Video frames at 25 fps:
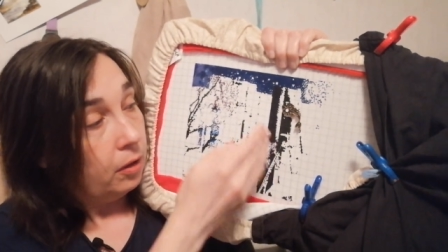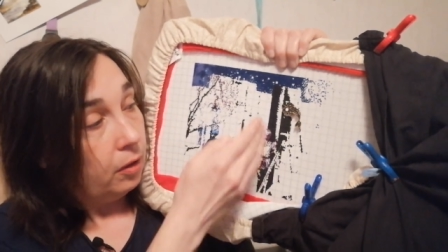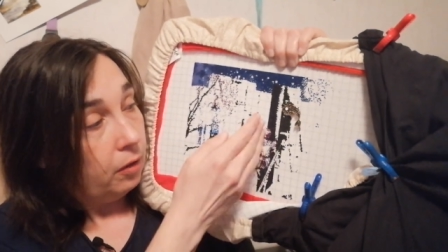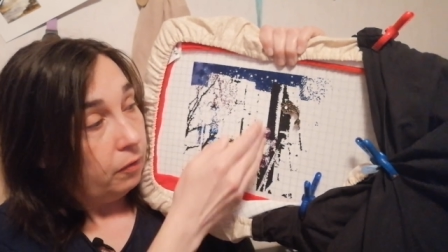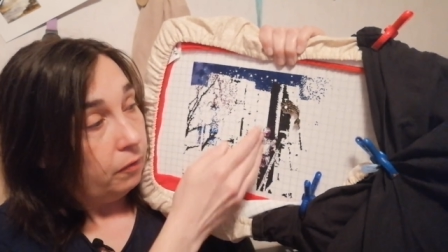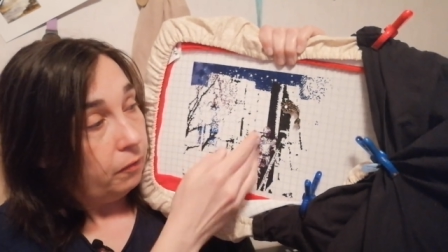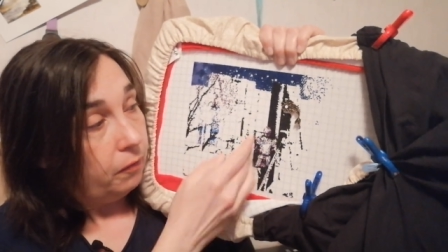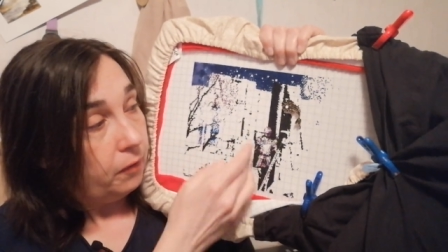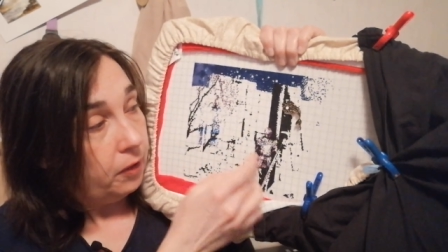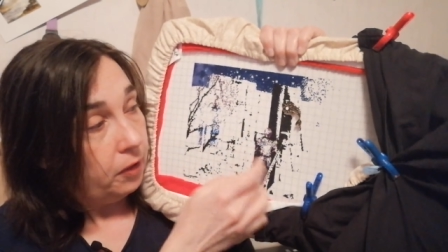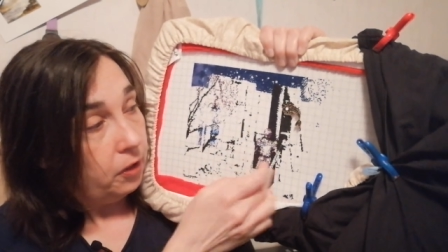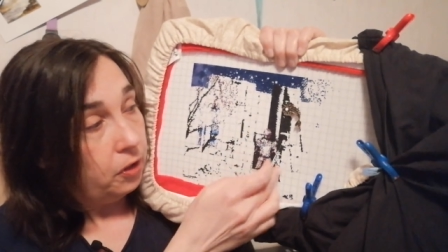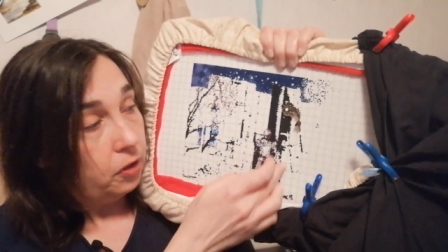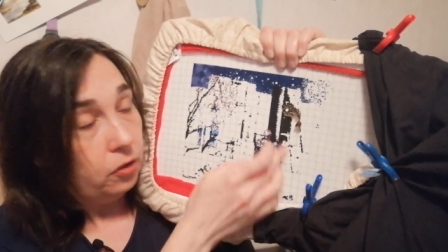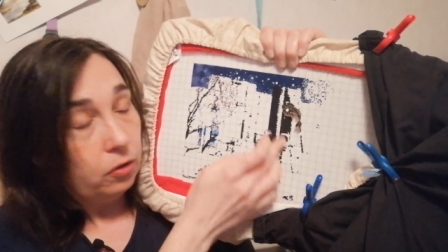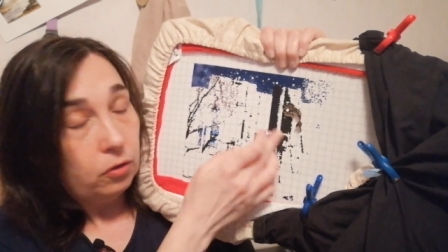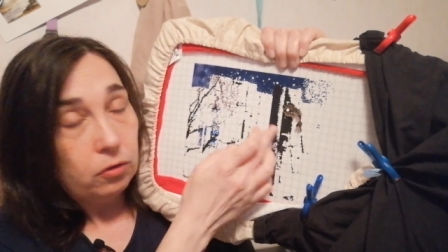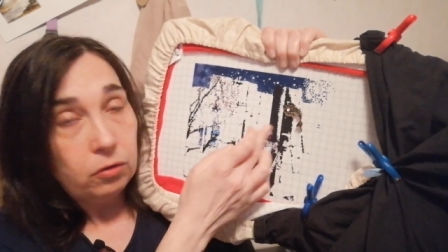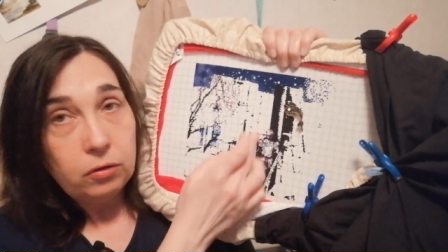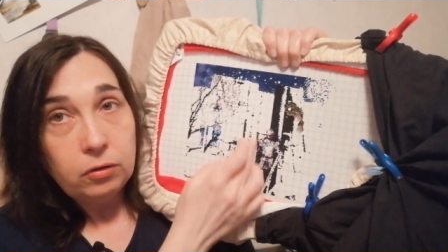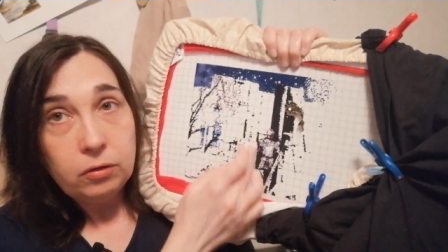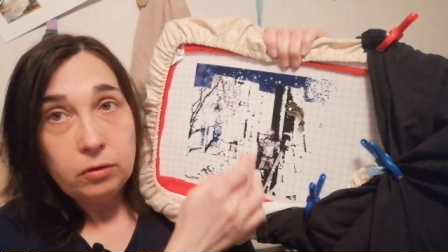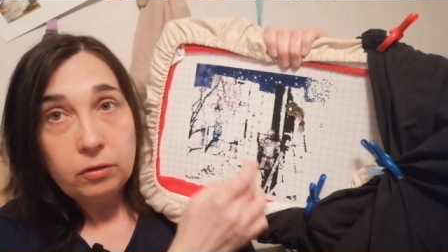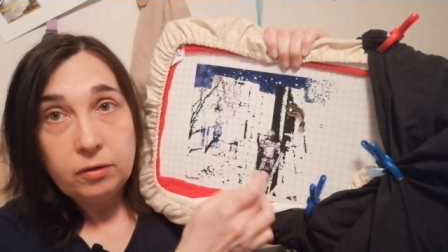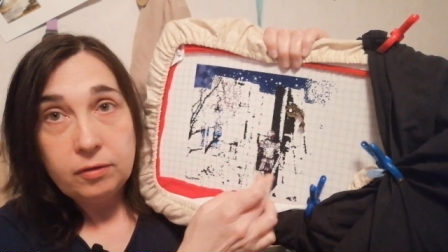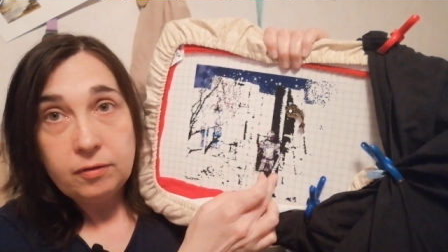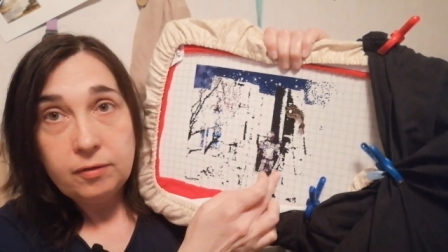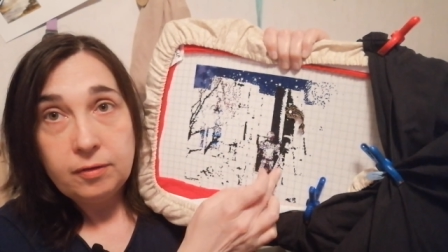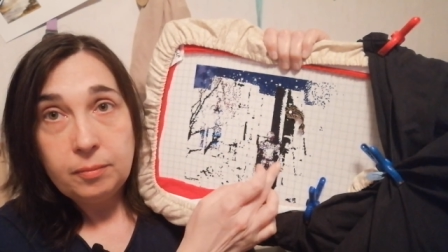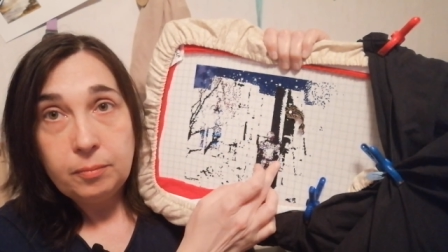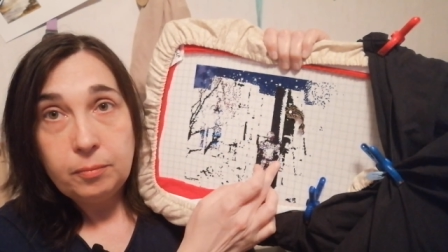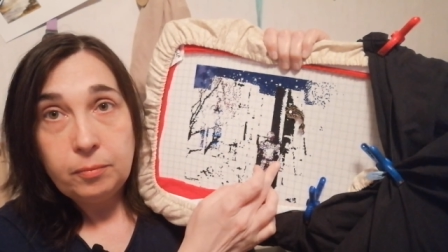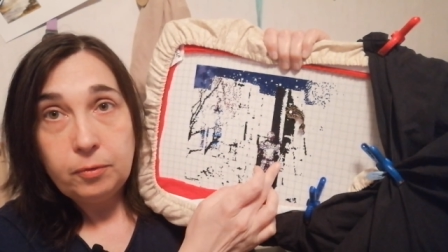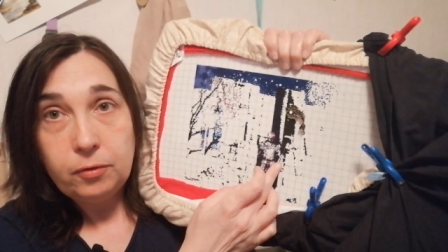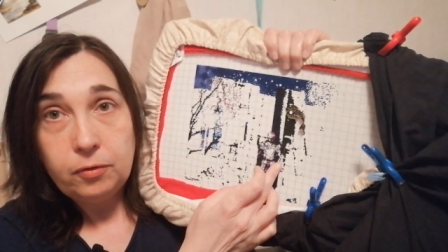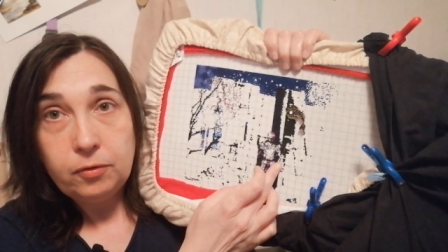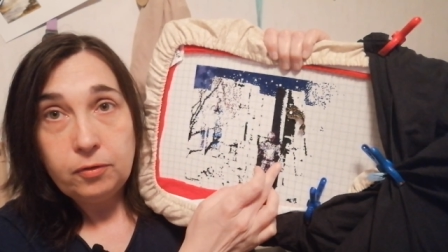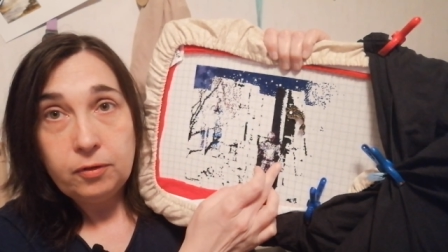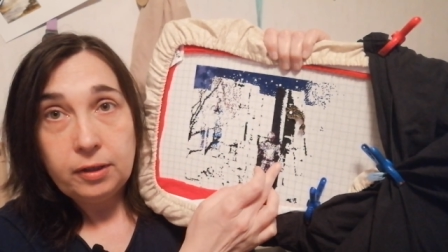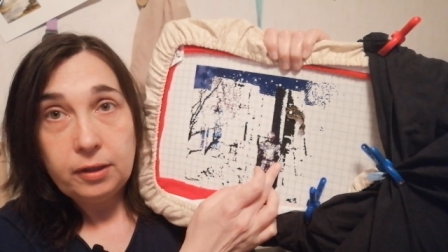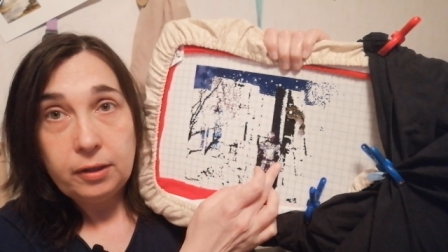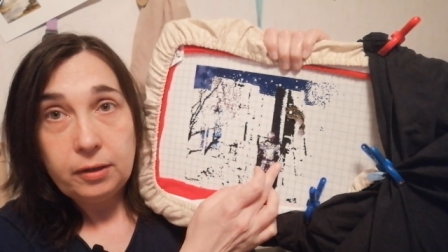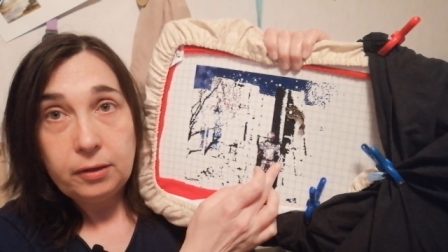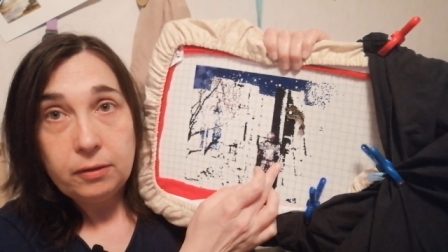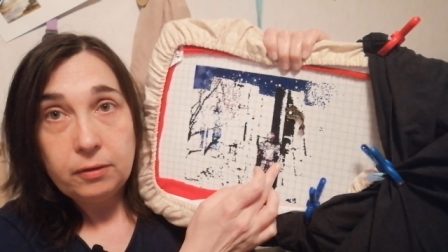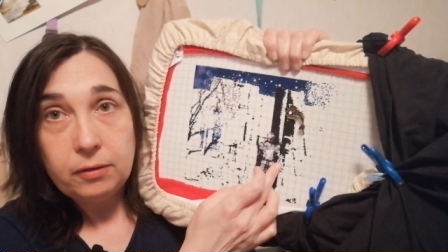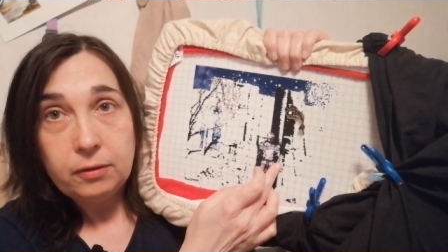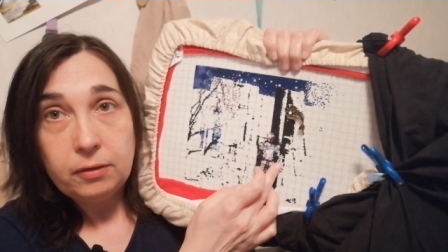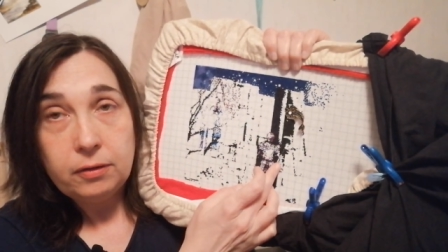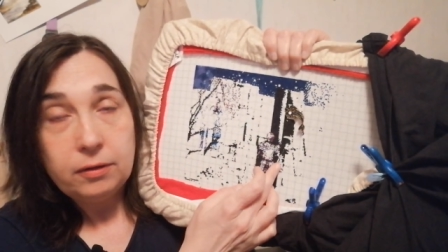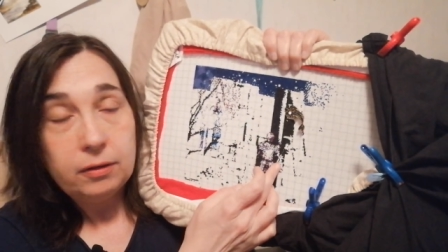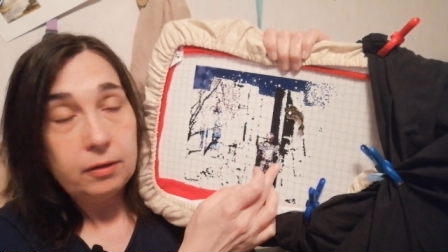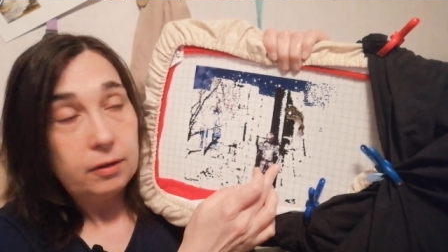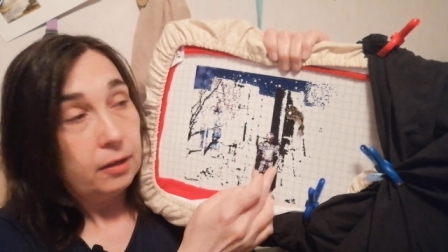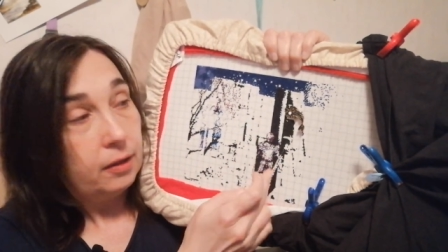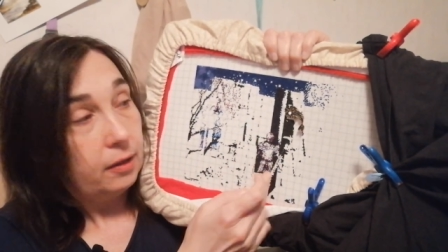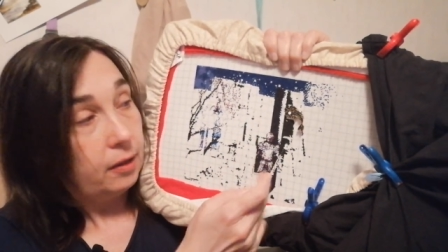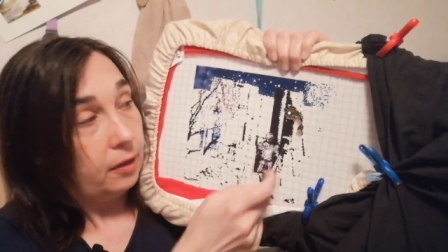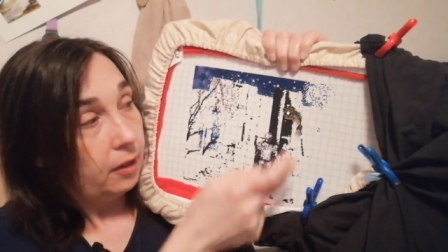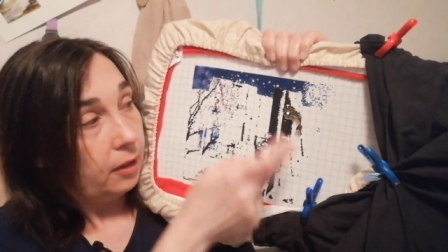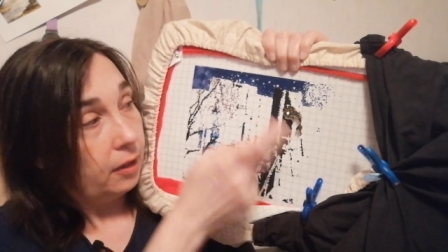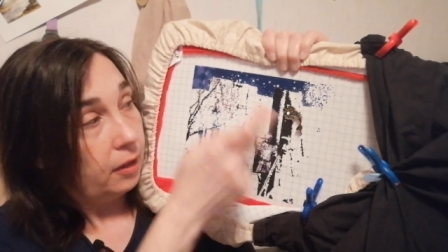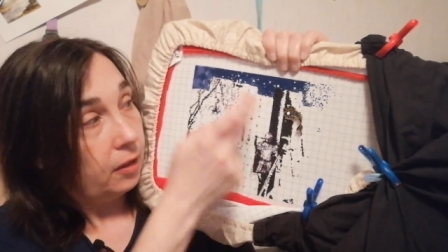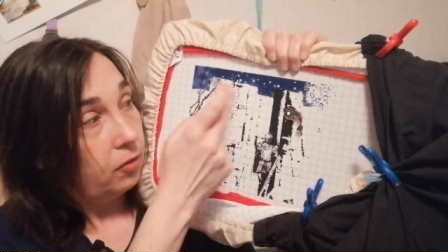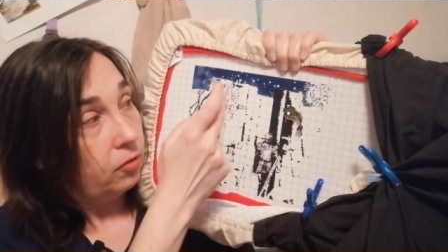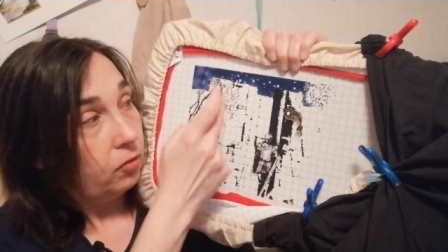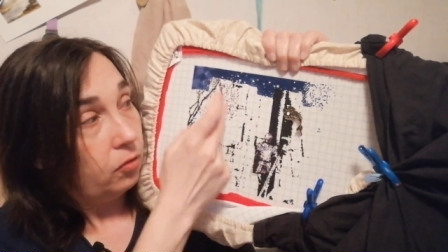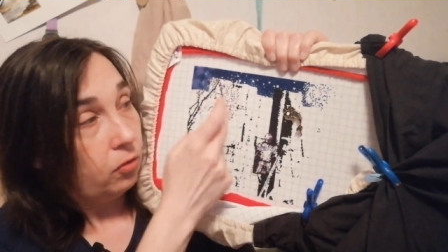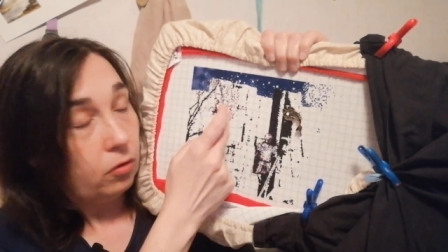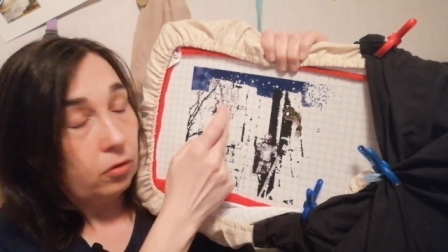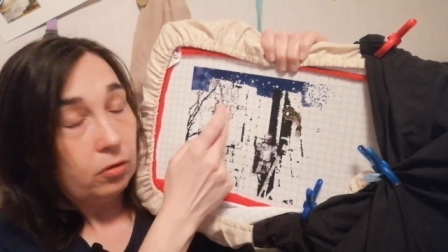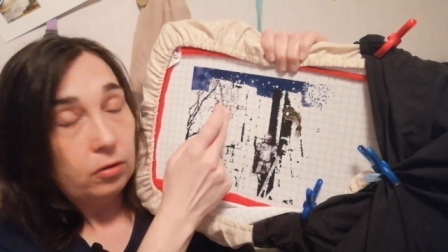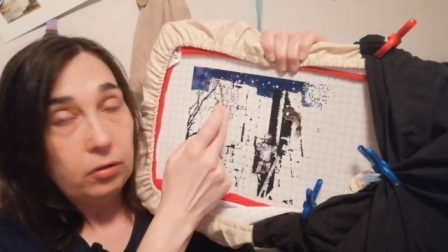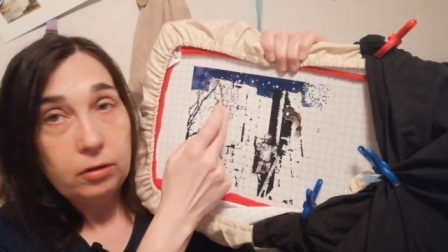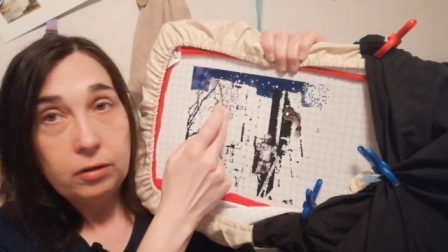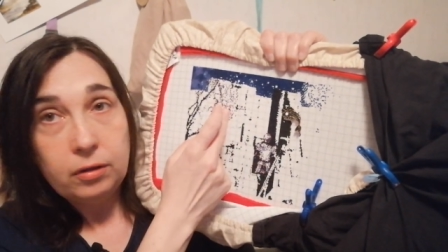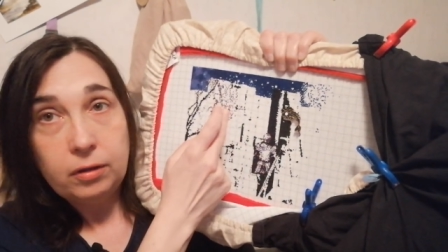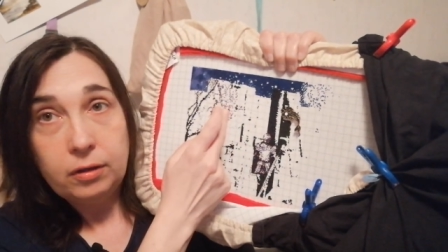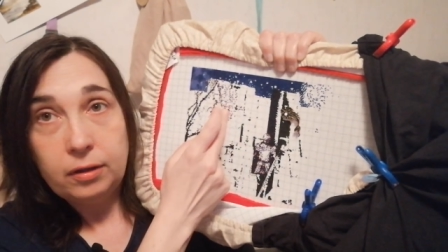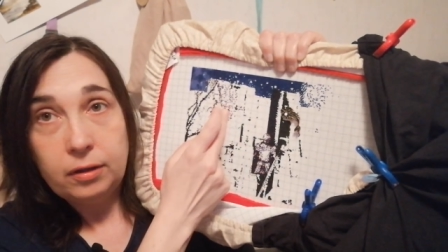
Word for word: finished all the symbols here, and then I saw